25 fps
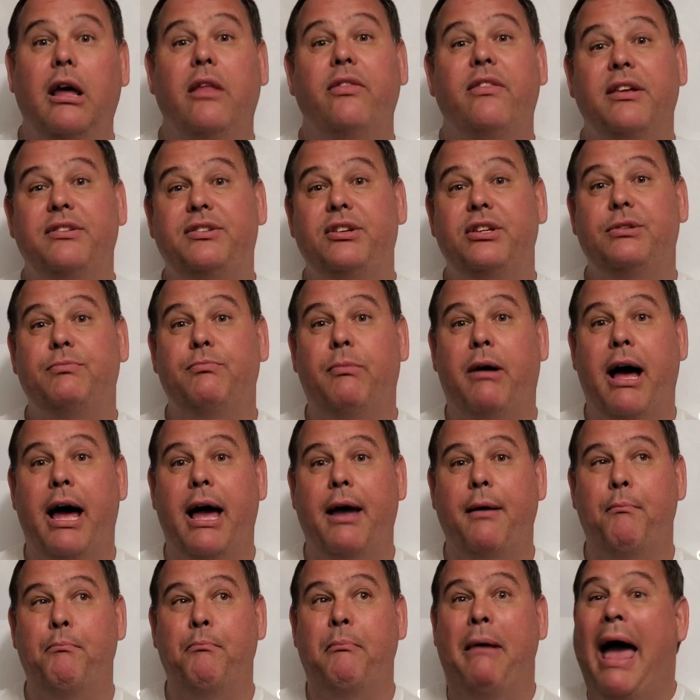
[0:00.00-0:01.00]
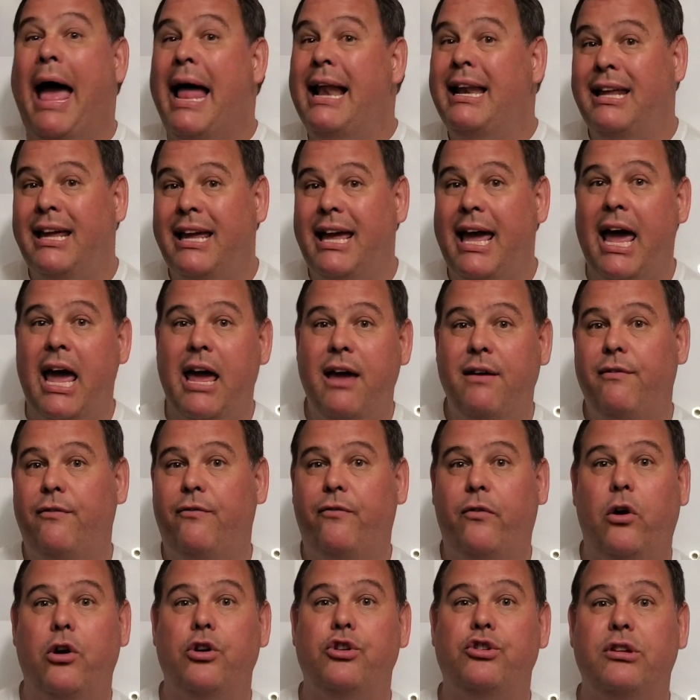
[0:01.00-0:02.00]
This is my man cave
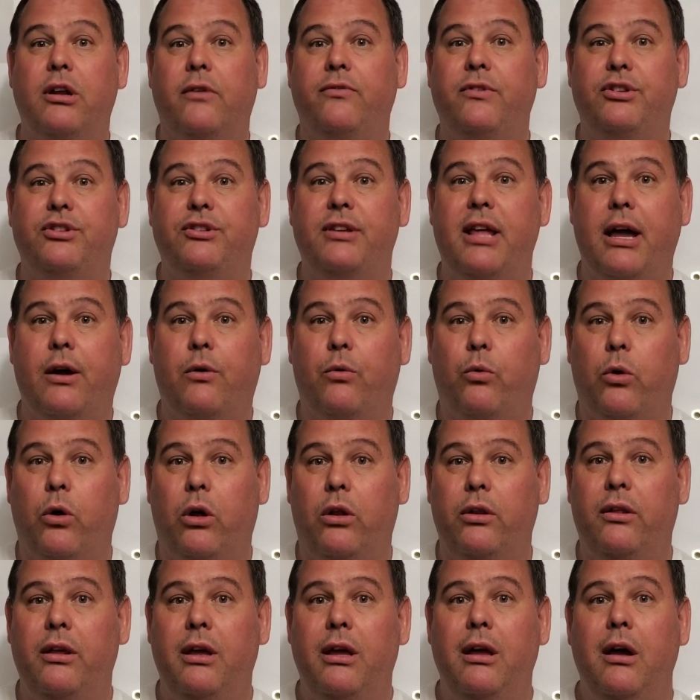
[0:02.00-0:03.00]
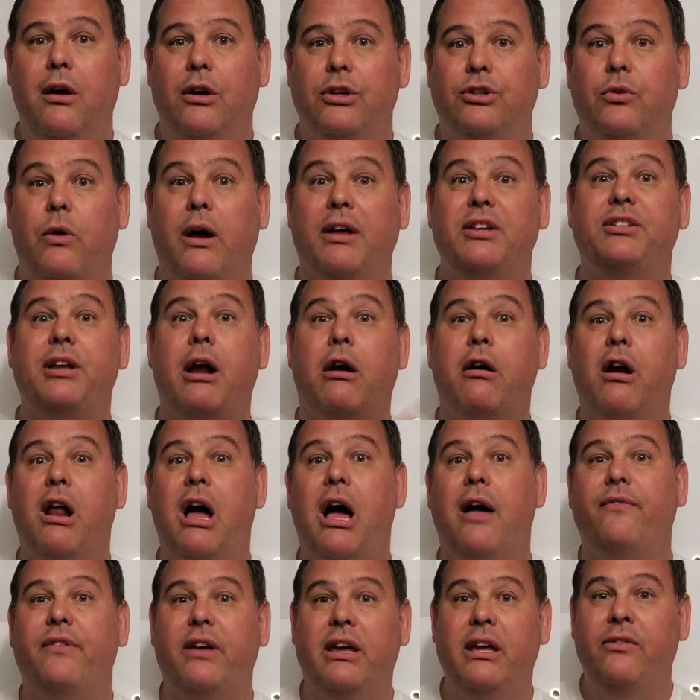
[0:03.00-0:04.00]
version of the snake world. So I started
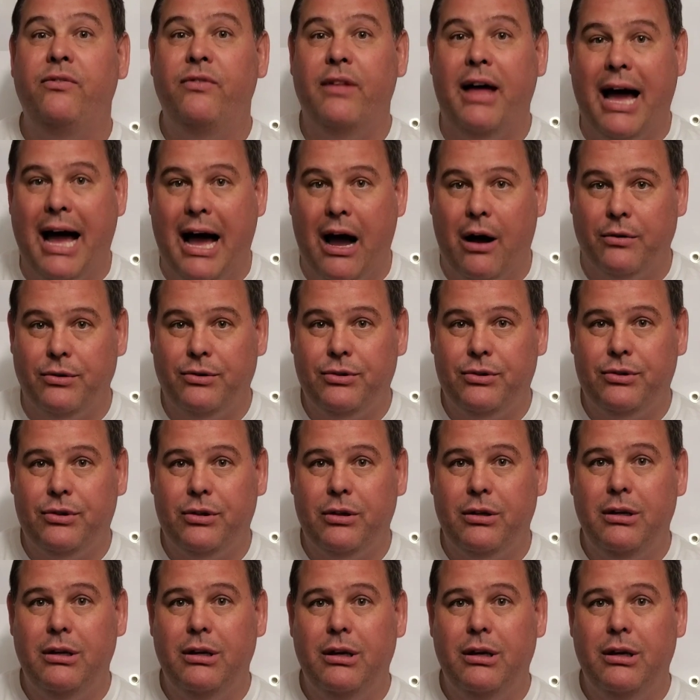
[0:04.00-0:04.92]
off in the house.